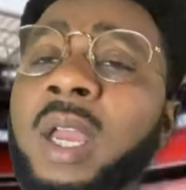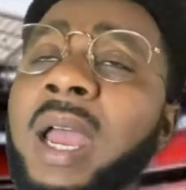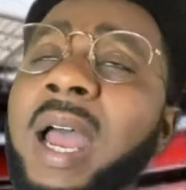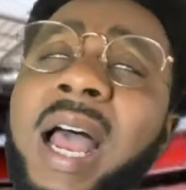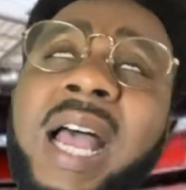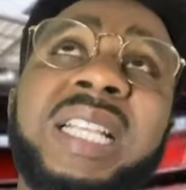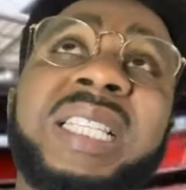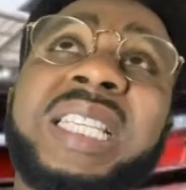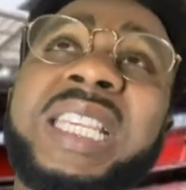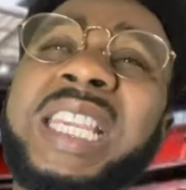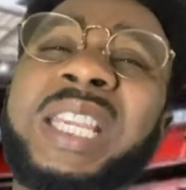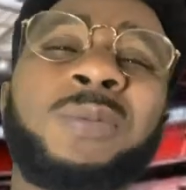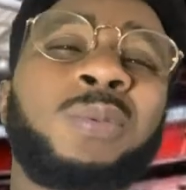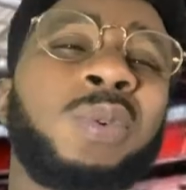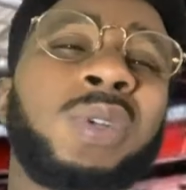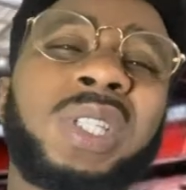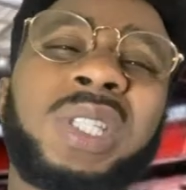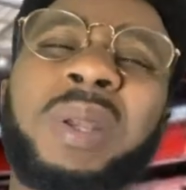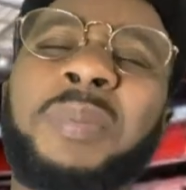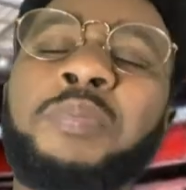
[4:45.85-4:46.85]
as he
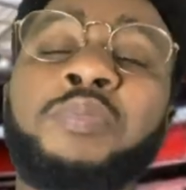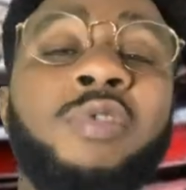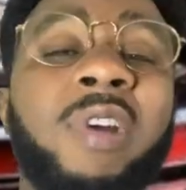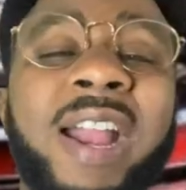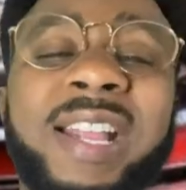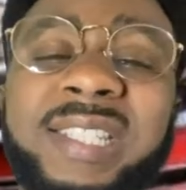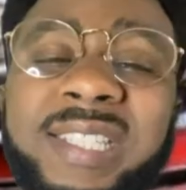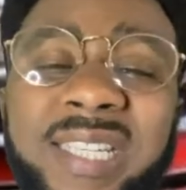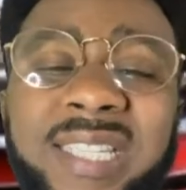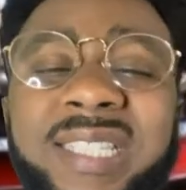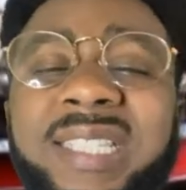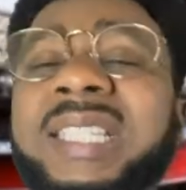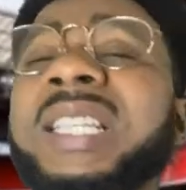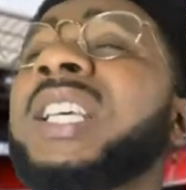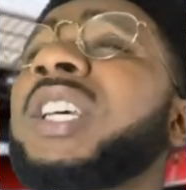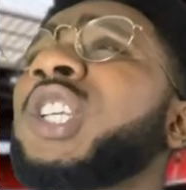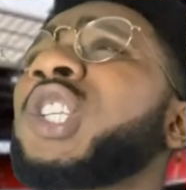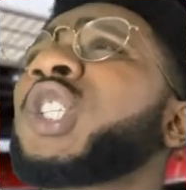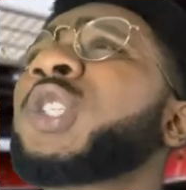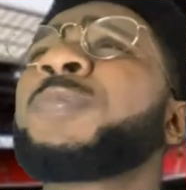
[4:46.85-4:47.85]
was the brightest
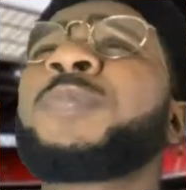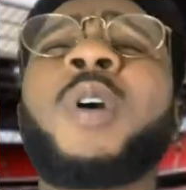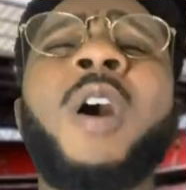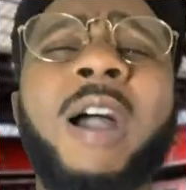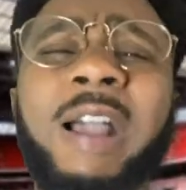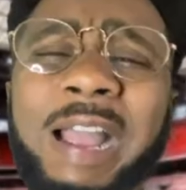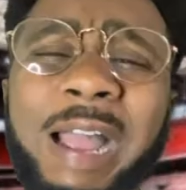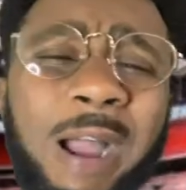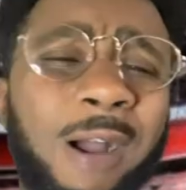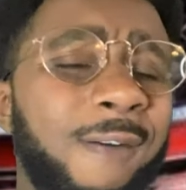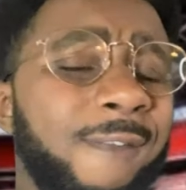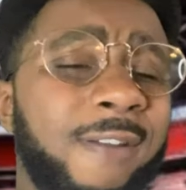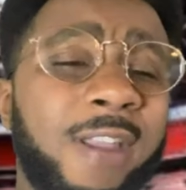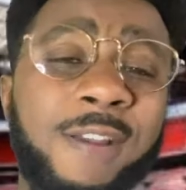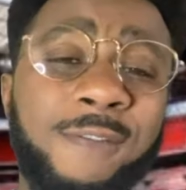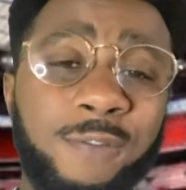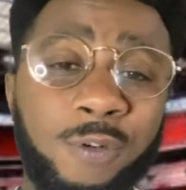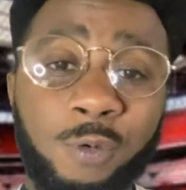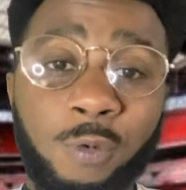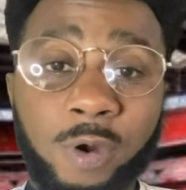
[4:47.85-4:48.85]
spark out of
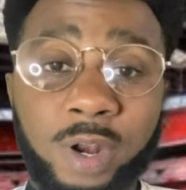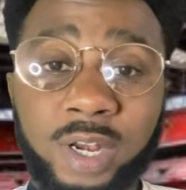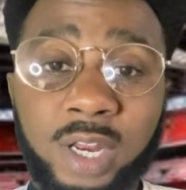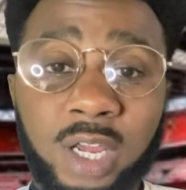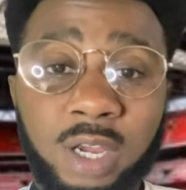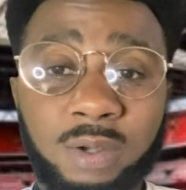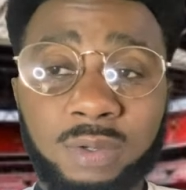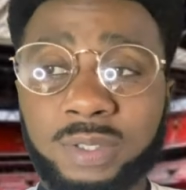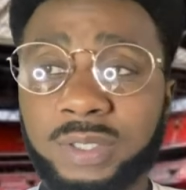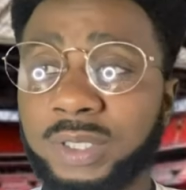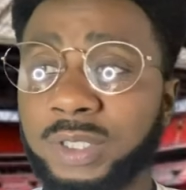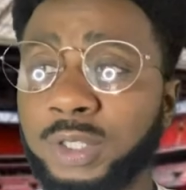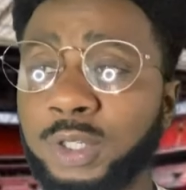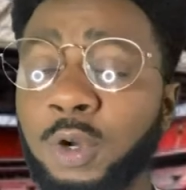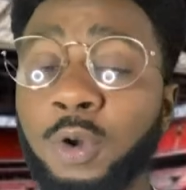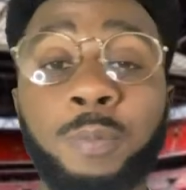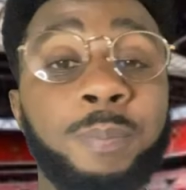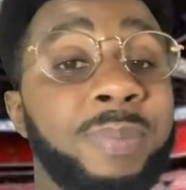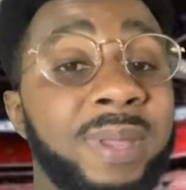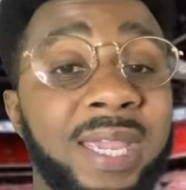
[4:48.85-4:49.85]
everyone else, you
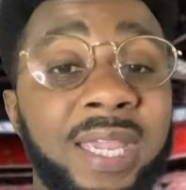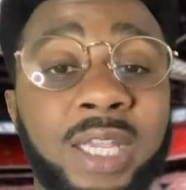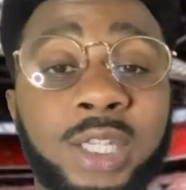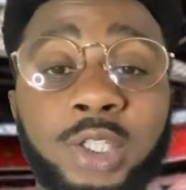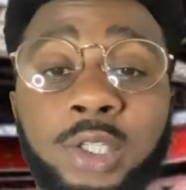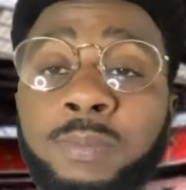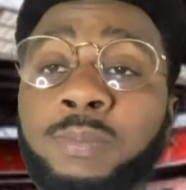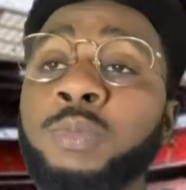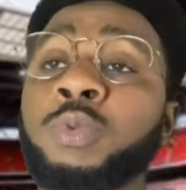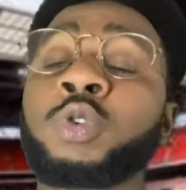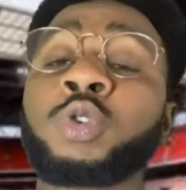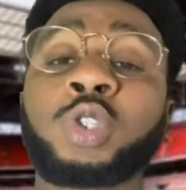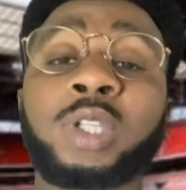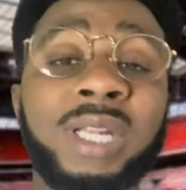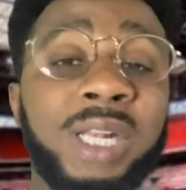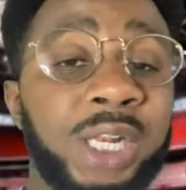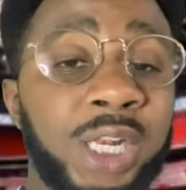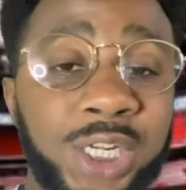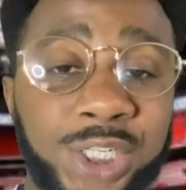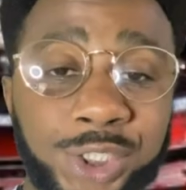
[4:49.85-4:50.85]
know, pinging some
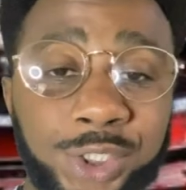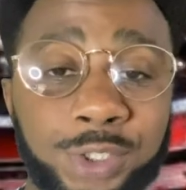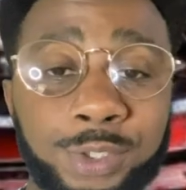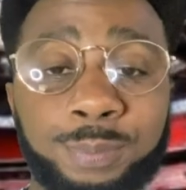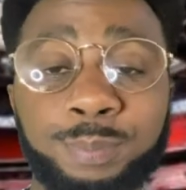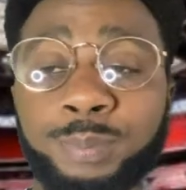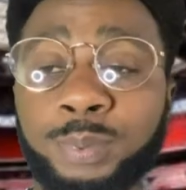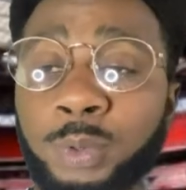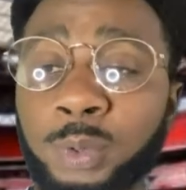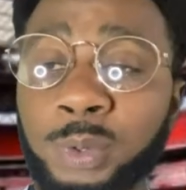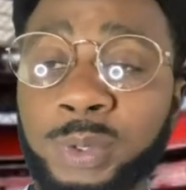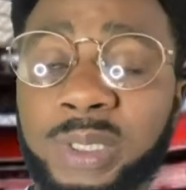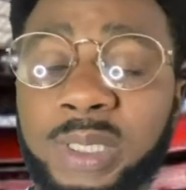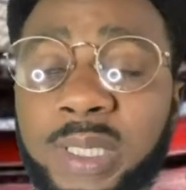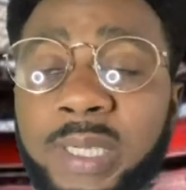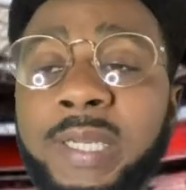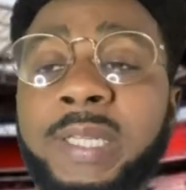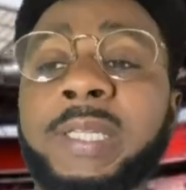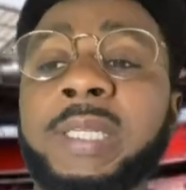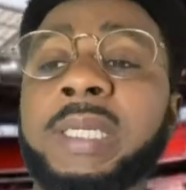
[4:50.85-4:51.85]
delicious balls
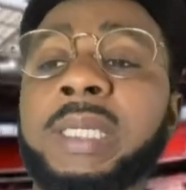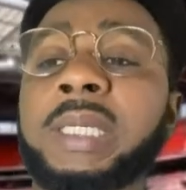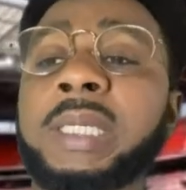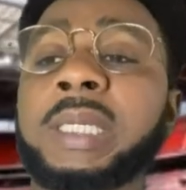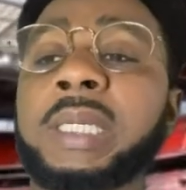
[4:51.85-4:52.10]
in.